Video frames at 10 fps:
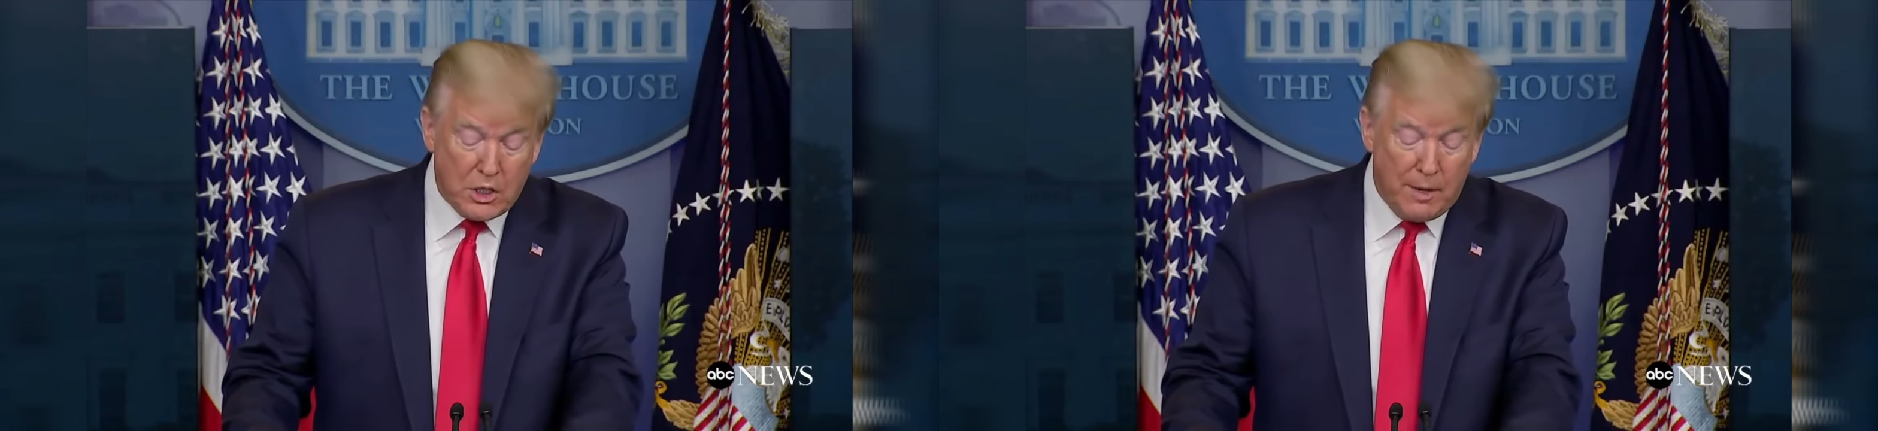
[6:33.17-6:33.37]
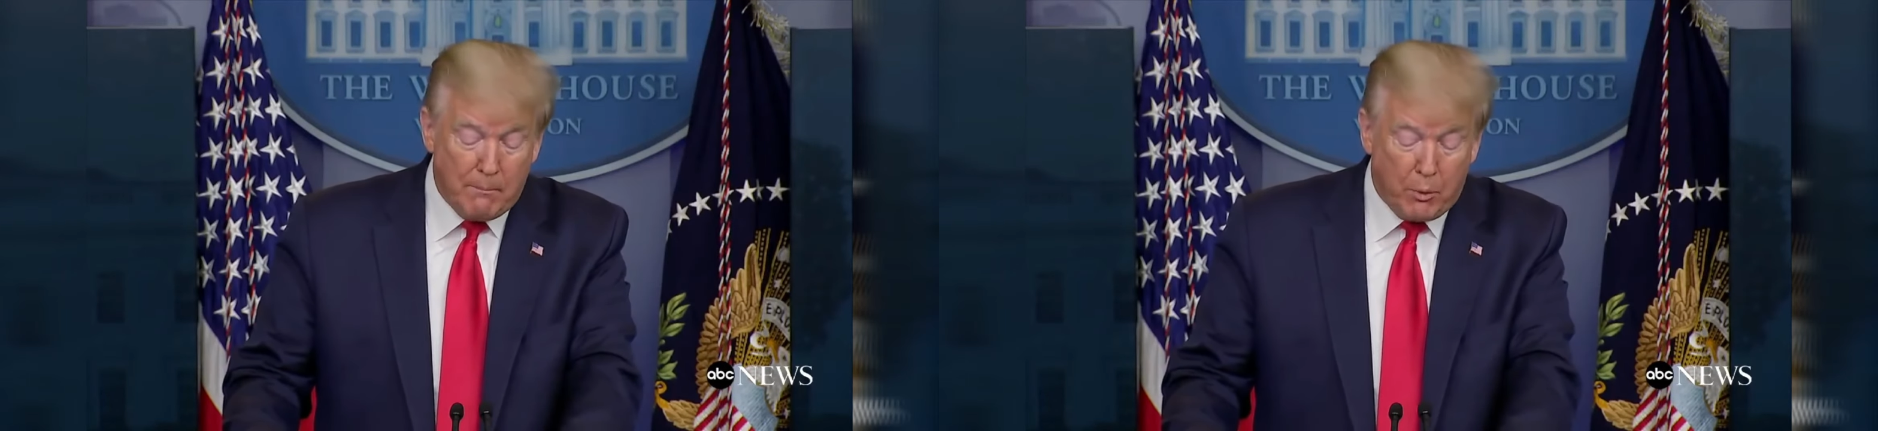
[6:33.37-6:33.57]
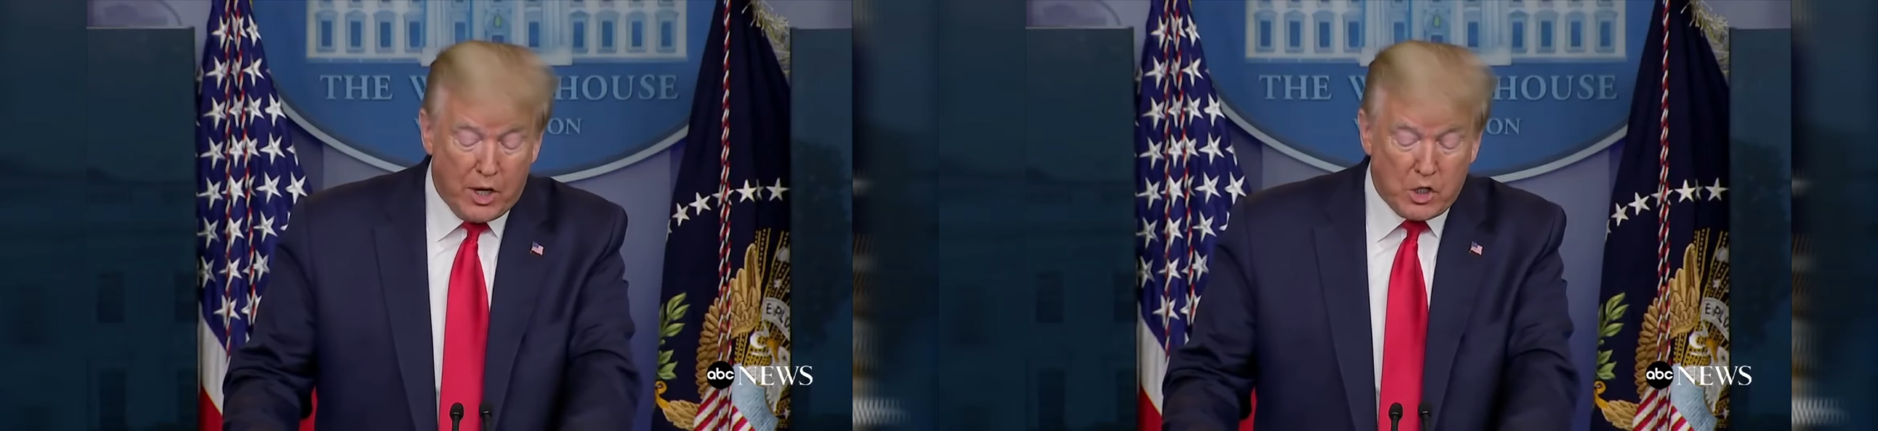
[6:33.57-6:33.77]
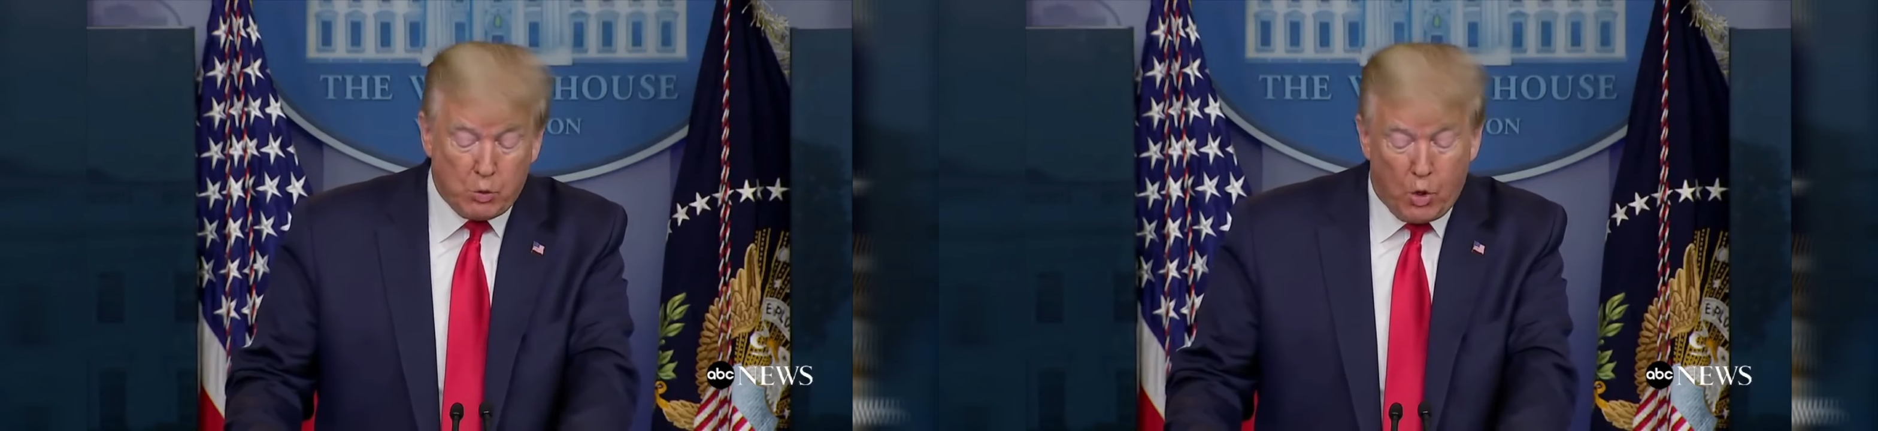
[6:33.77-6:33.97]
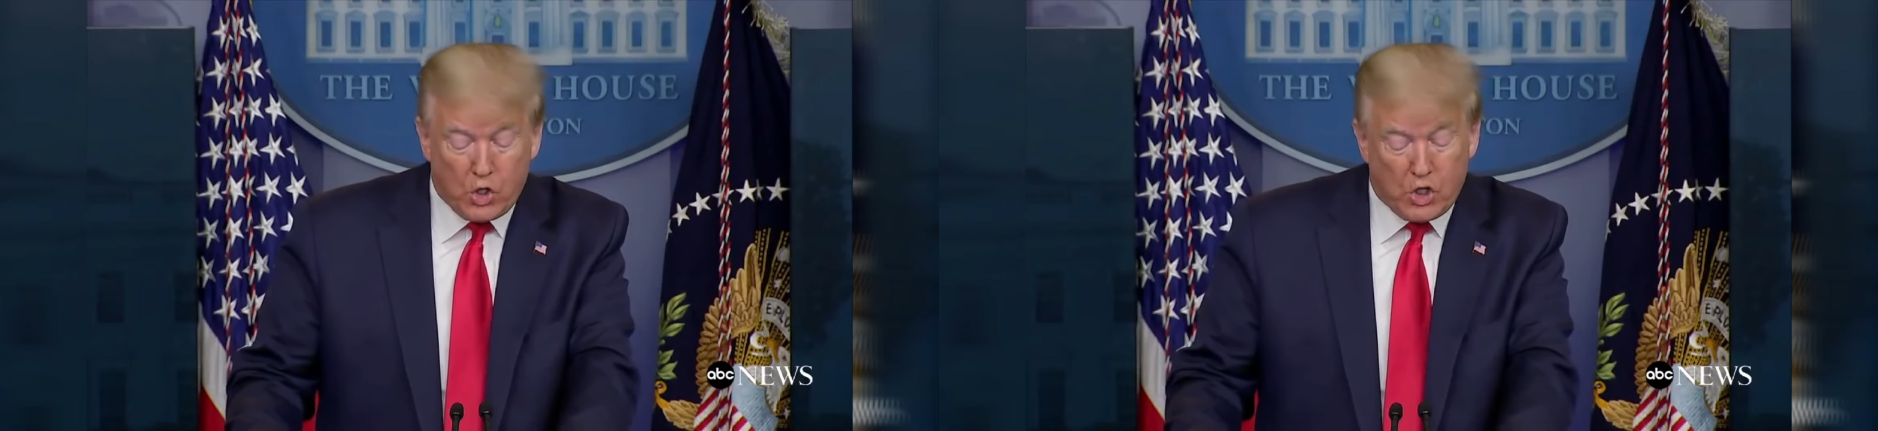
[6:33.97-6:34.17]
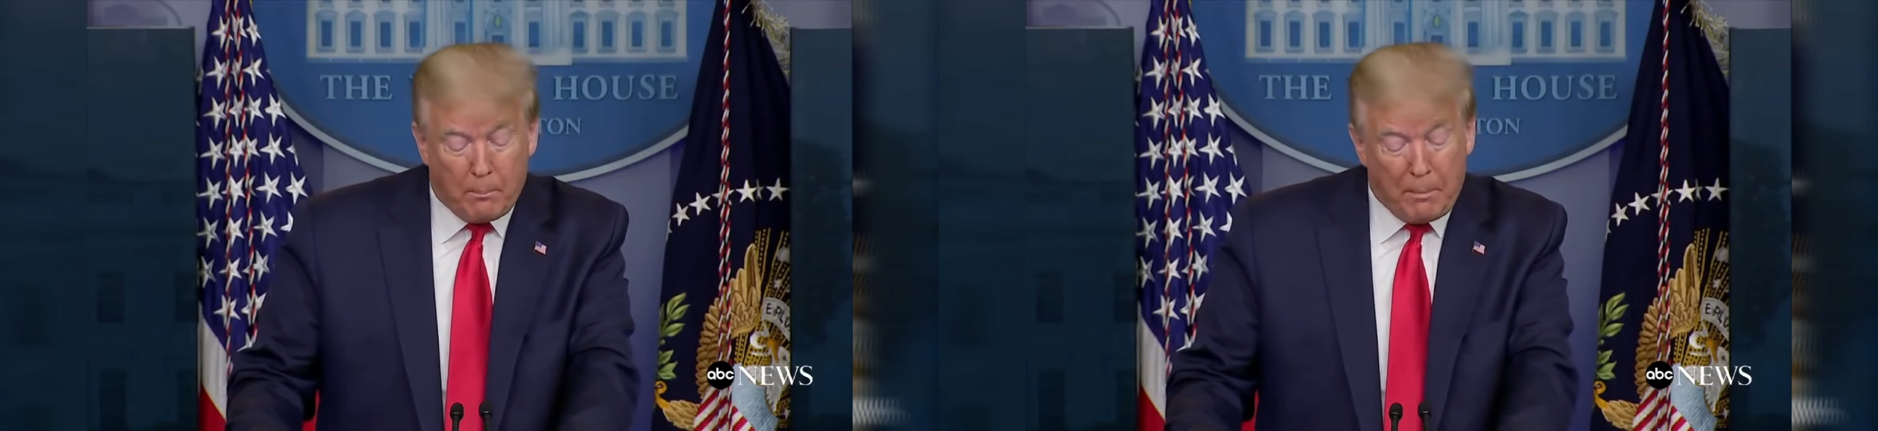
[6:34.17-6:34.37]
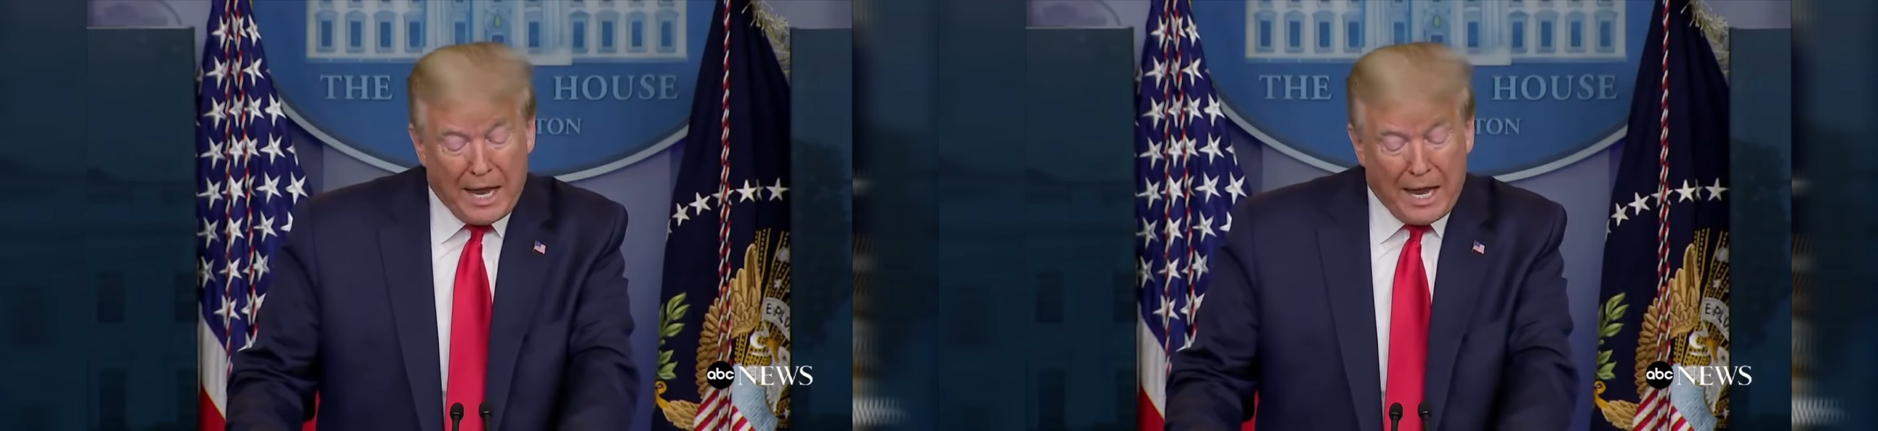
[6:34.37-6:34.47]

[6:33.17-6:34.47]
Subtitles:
embrace worship